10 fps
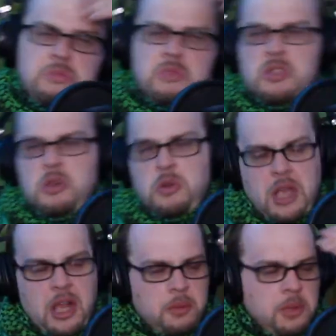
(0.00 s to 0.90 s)
It's new
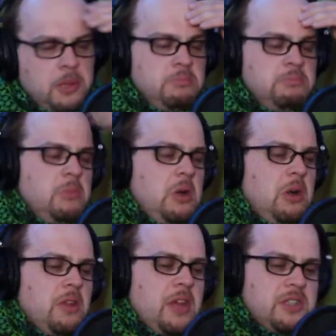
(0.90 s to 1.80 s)
caliber,
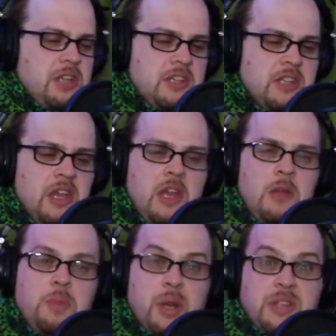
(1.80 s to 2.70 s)
all that jazz.
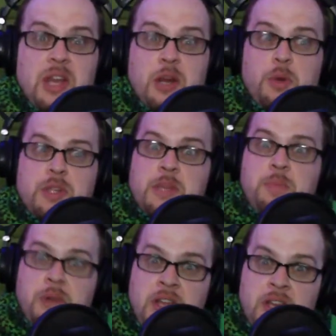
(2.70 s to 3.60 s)
But it's got a
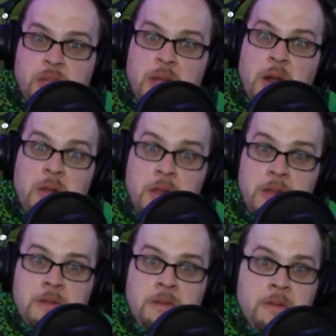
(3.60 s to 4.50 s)
reciprocating barrel.
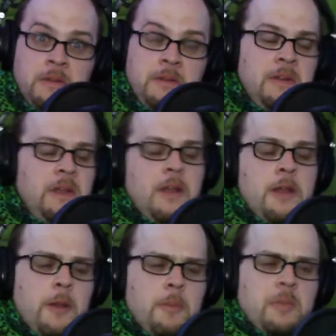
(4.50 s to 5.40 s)

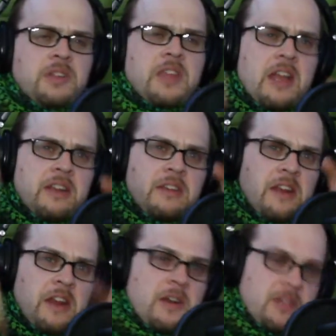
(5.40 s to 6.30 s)
Put that in an
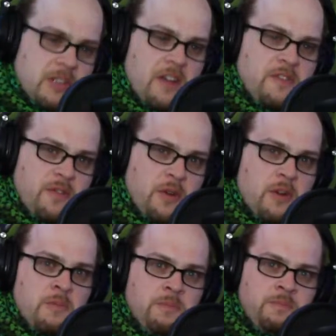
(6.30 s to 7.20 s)
airsoft
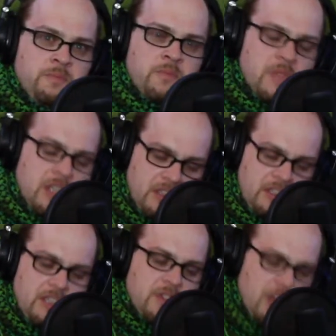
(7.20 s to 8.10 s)
form,
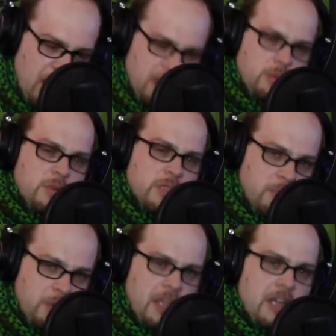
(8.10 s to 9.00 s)
even add the
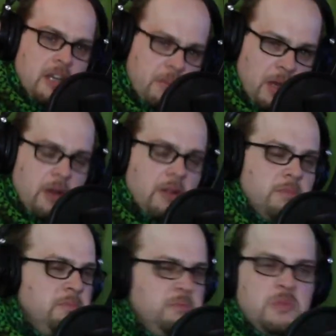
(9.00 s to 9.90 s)
reciprocating barrel
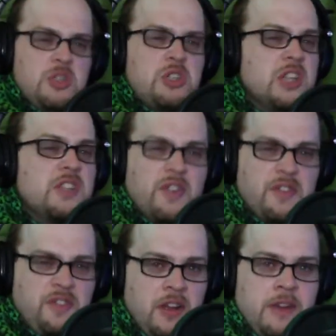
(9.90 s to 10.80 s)
just for
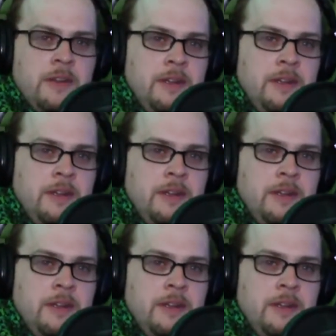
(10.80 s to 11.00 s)
fun.